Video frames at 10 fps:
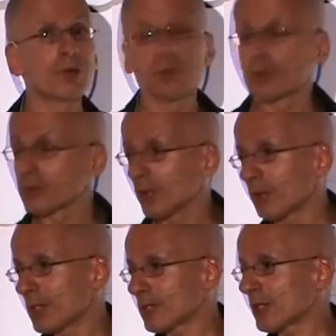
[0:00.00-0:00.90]
Too. So
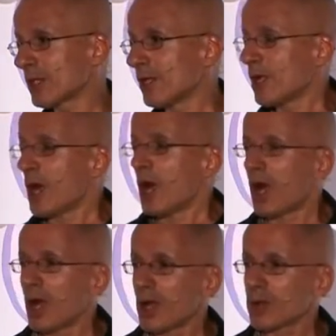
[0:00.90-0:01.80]
basically,
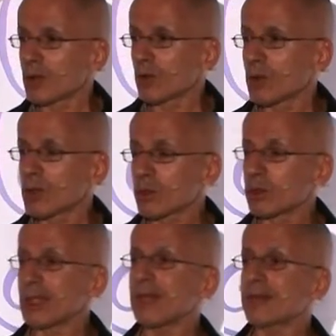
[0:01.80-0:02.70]
uh, you, you
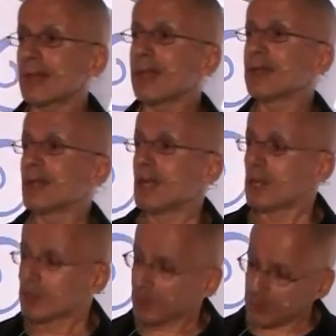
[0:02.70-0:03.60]
could listen
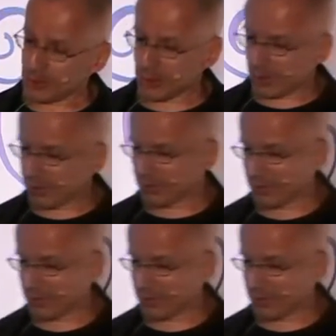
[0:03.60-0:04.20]
to you know